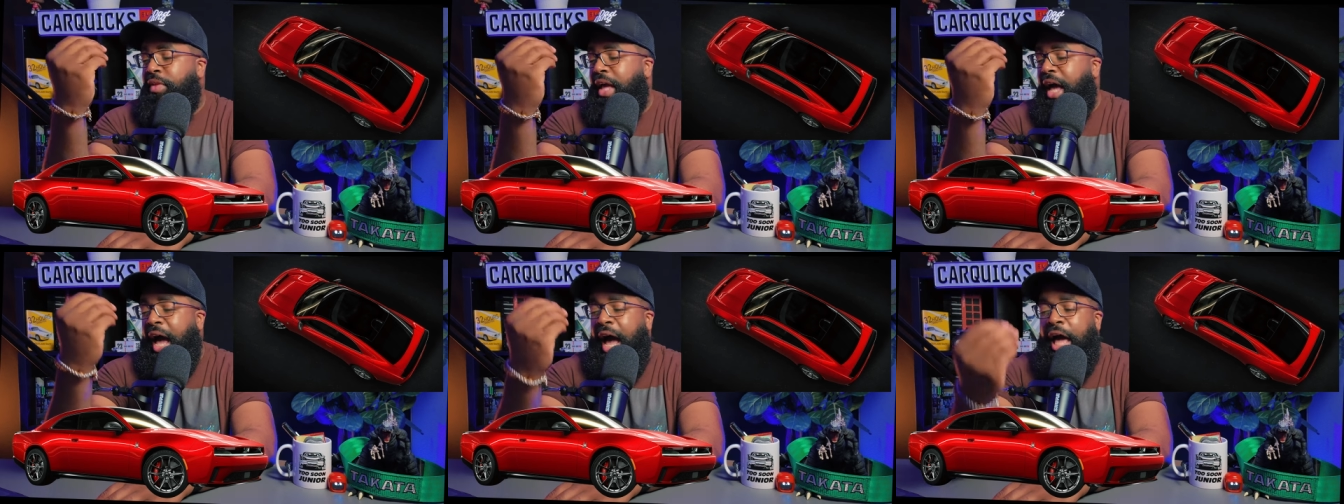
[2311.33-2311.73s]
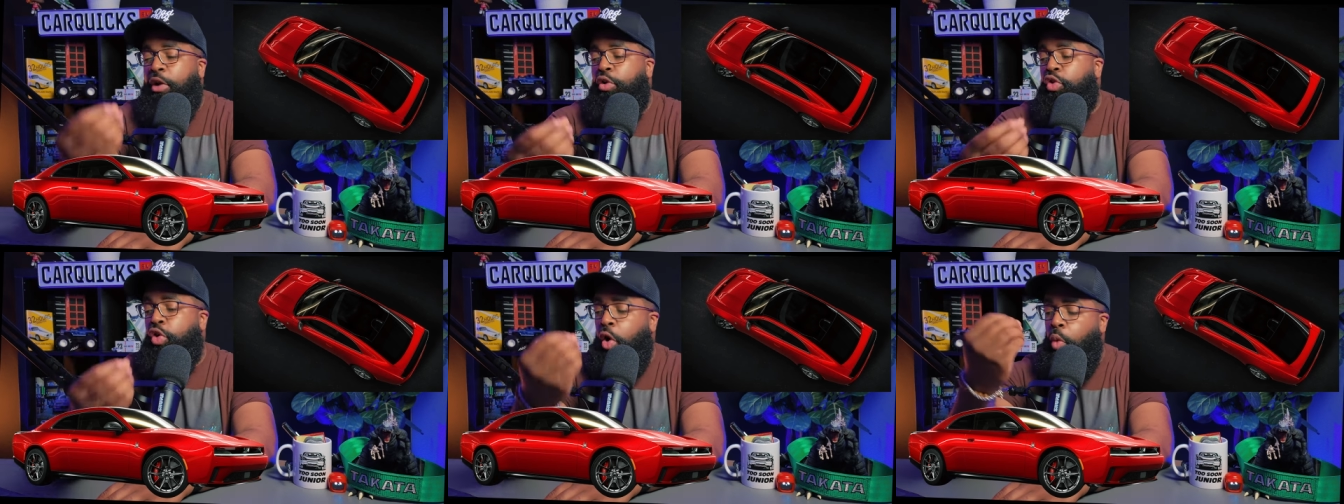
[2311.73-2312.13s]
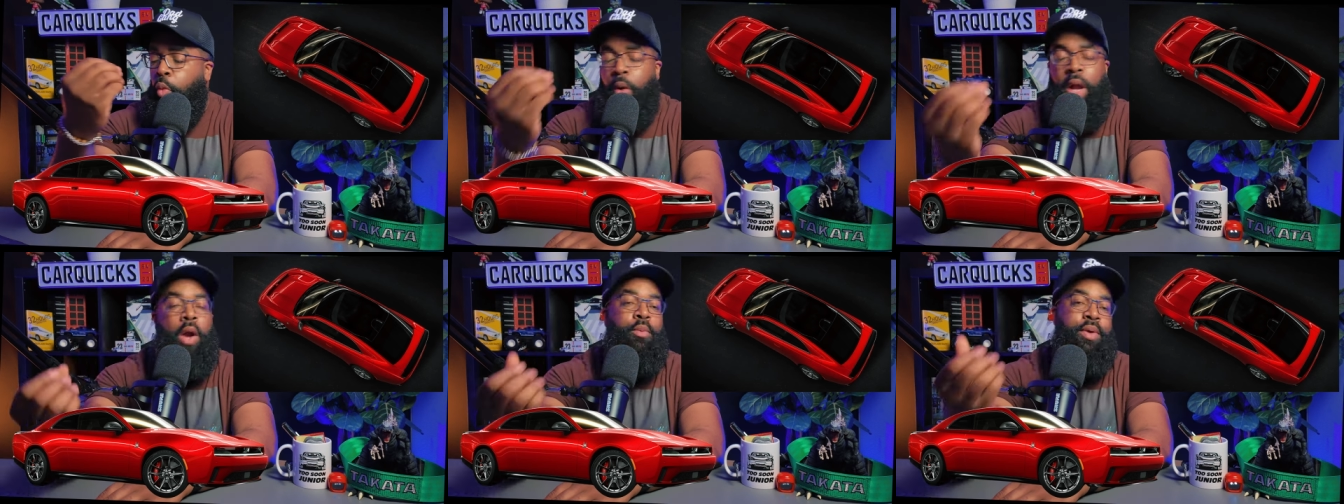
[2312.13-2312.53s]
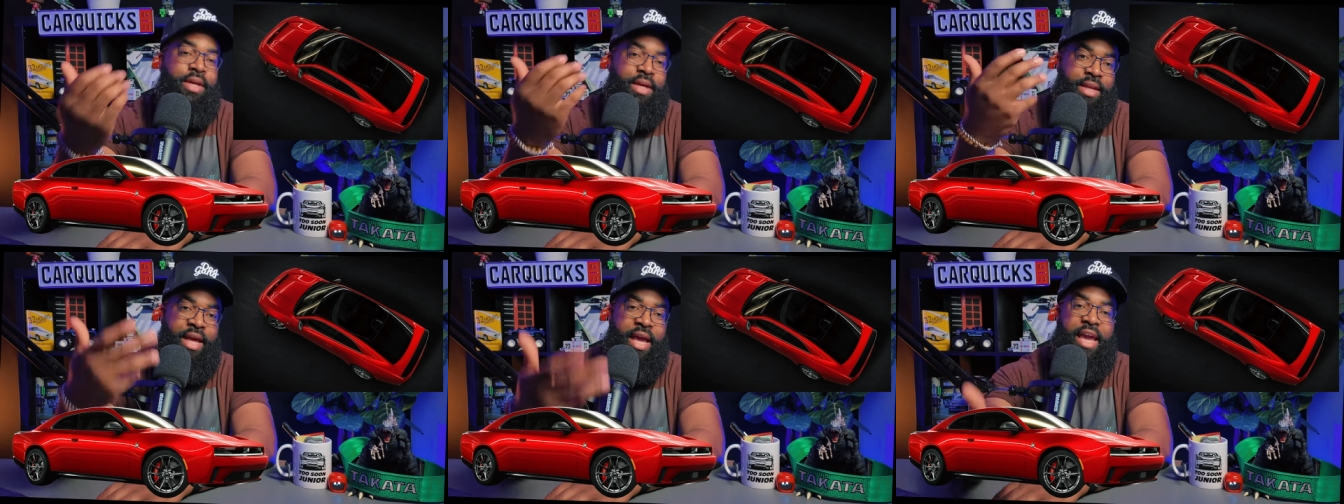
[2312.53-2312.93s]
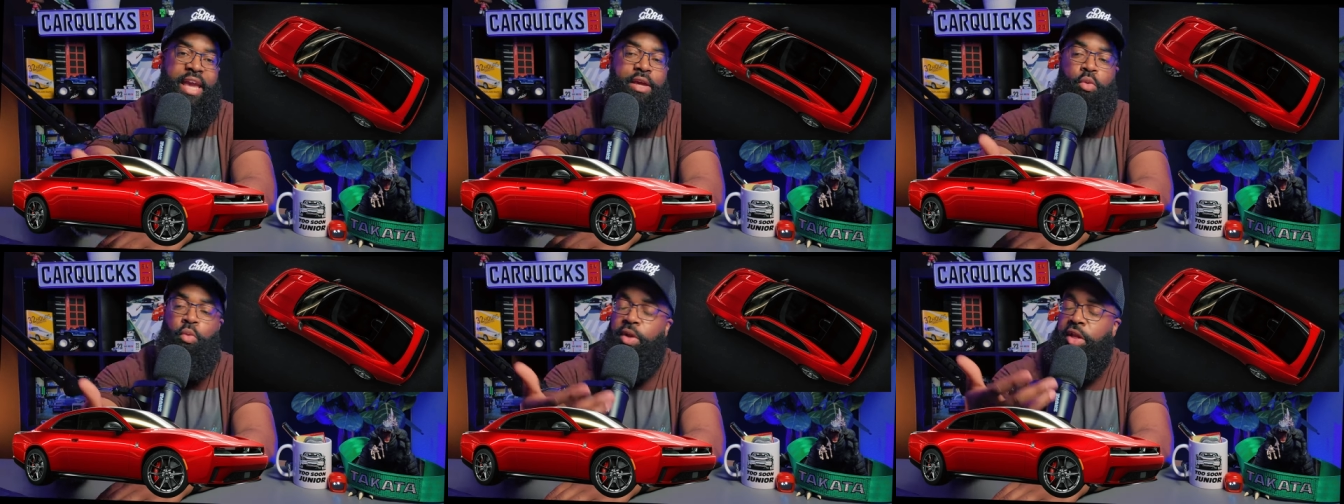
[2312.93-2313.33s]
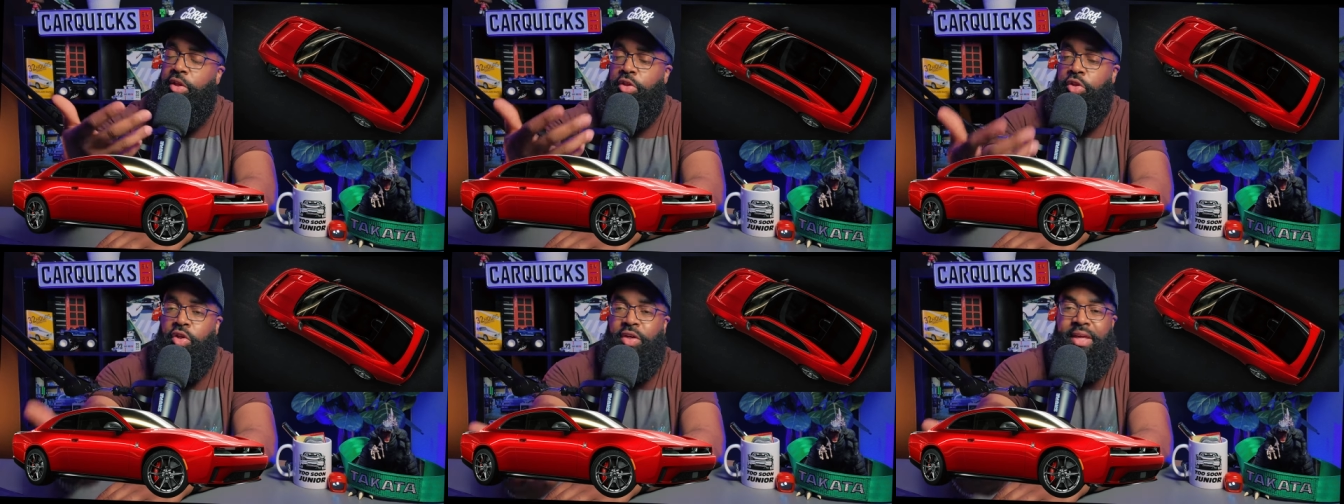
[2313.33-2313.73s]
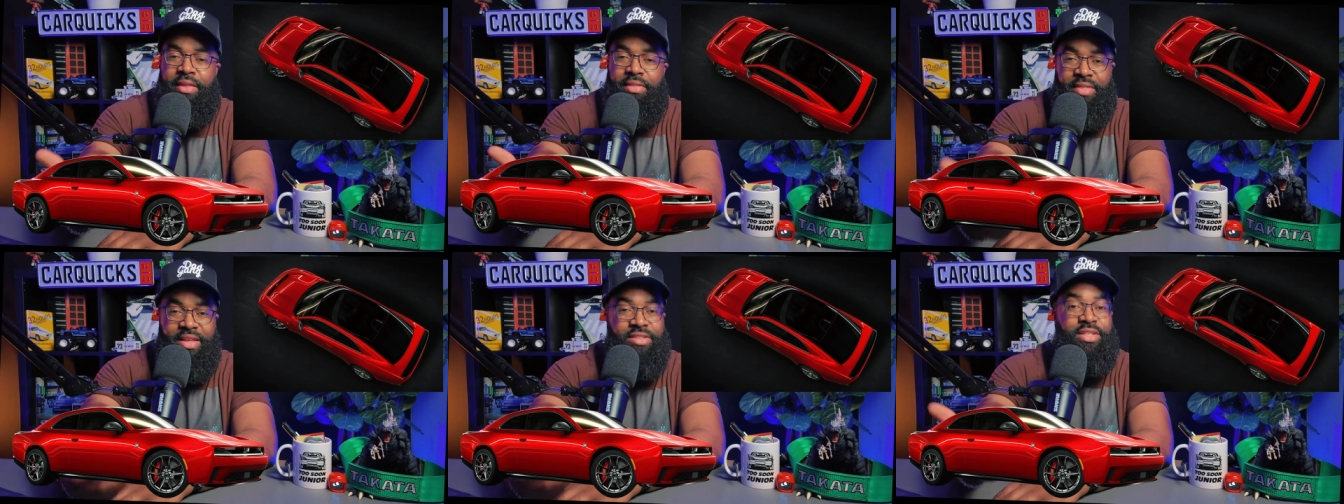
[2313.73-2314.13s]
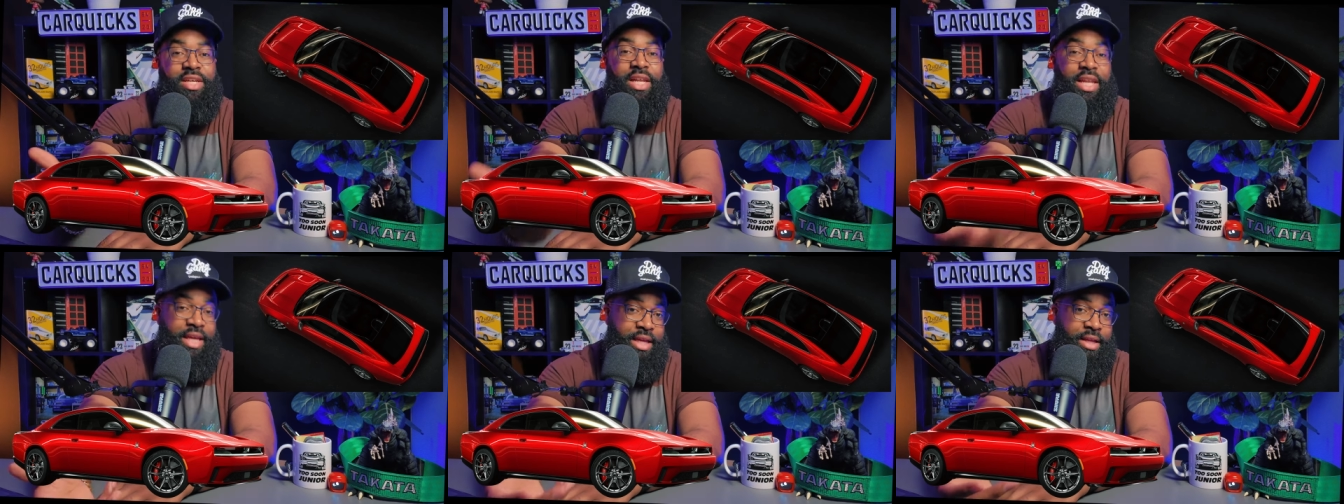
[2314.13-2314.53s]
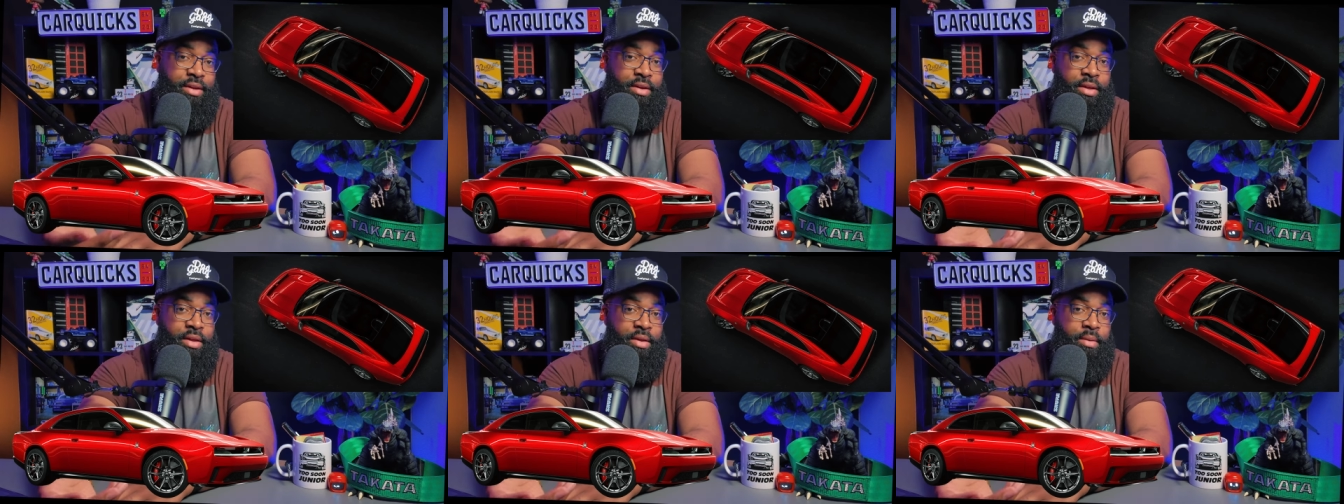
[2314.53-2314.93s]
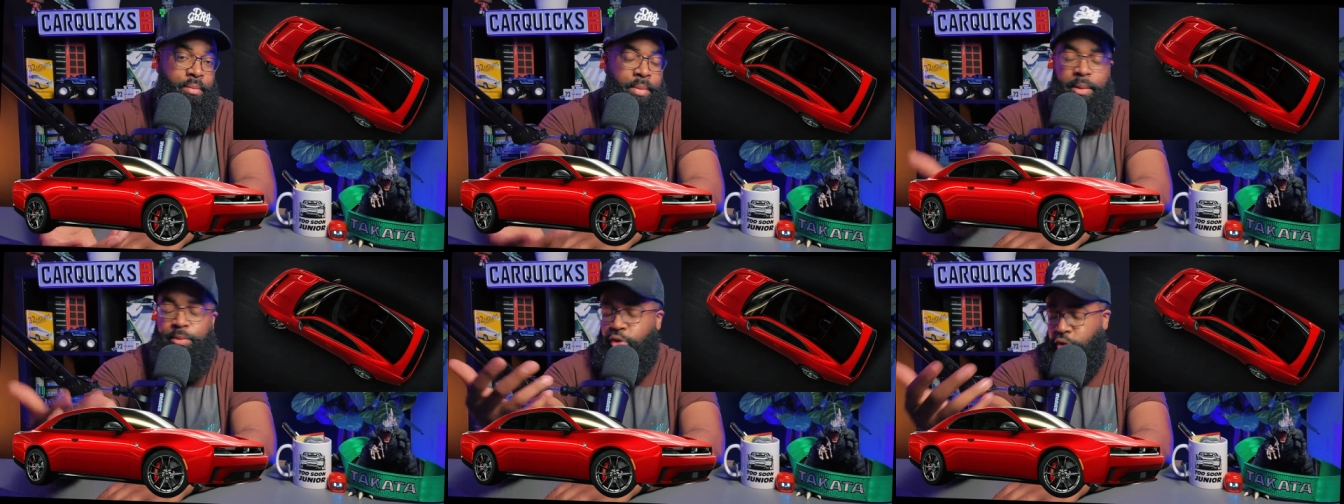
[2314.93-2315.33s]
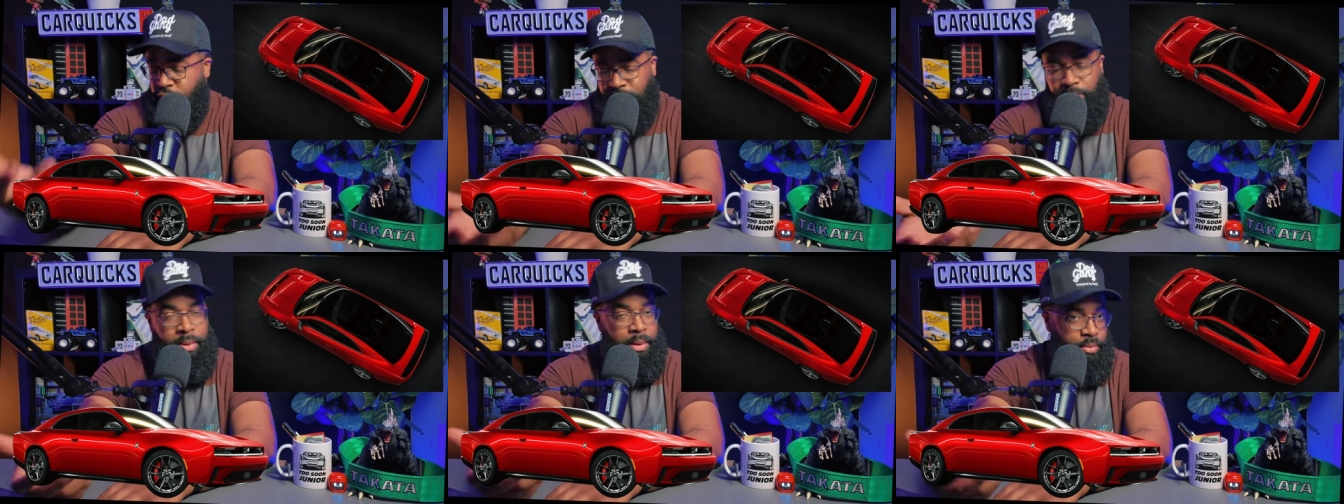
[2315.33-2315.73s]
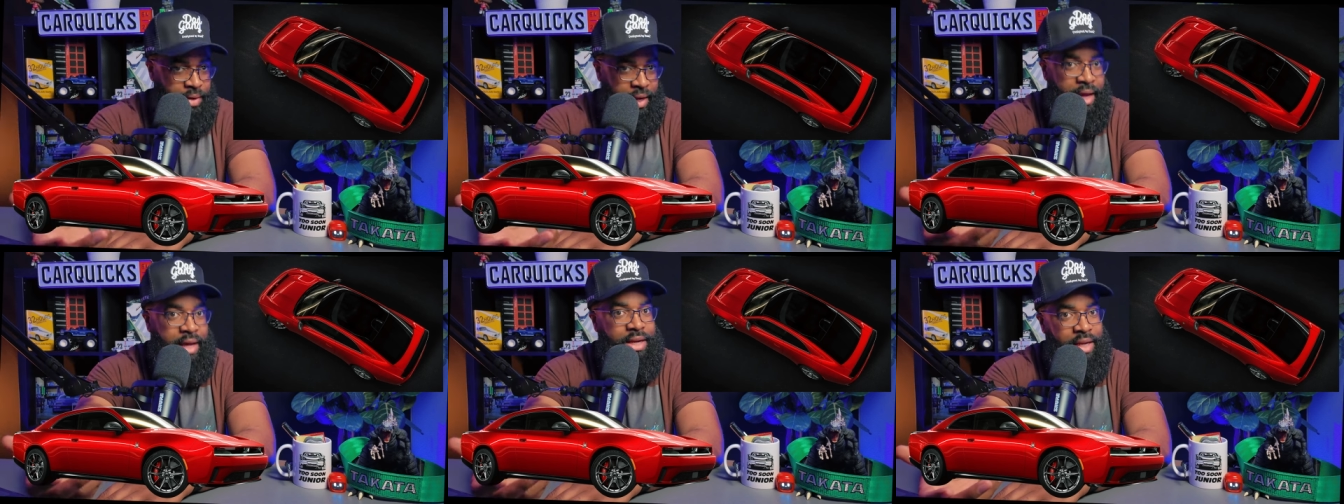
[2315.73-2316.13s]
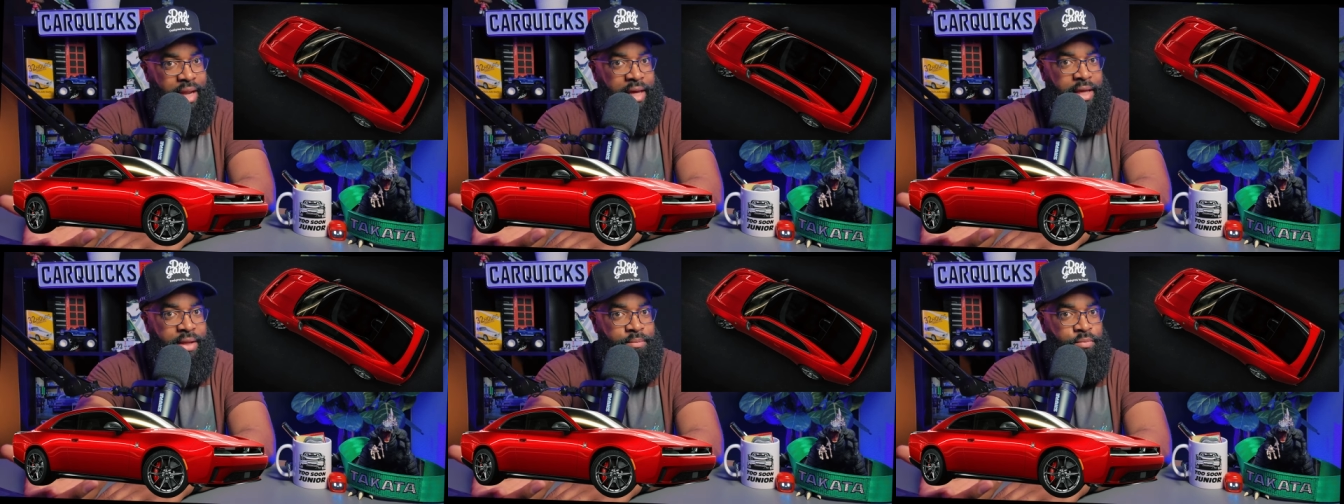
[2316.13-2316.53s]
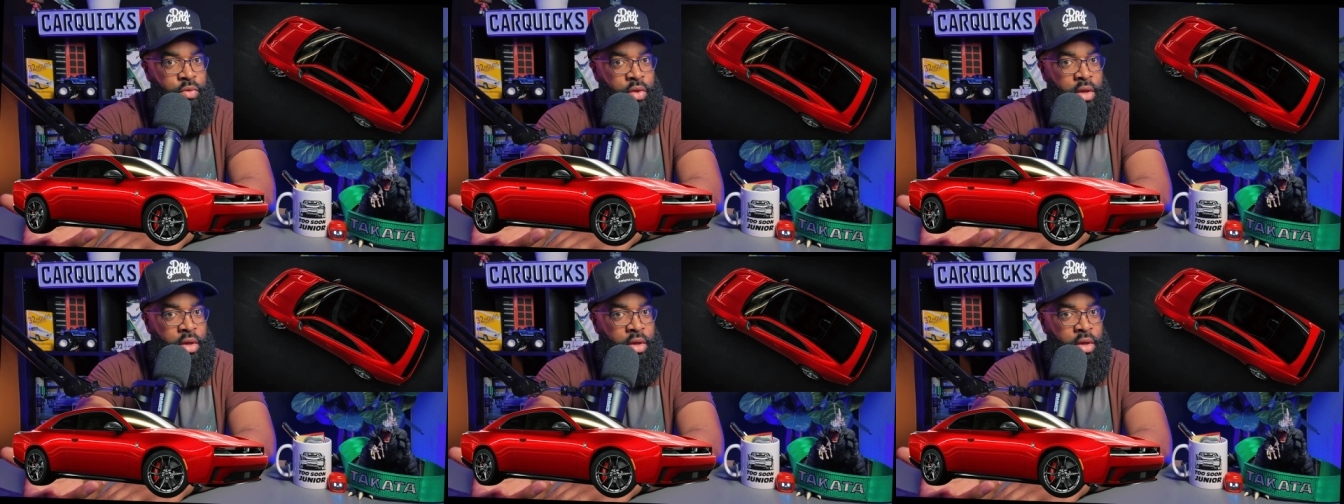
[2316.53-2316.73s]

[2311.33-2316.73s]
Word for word: I don't know where we can hate when it's looking this clean, but I'm sure some people are not going to like it.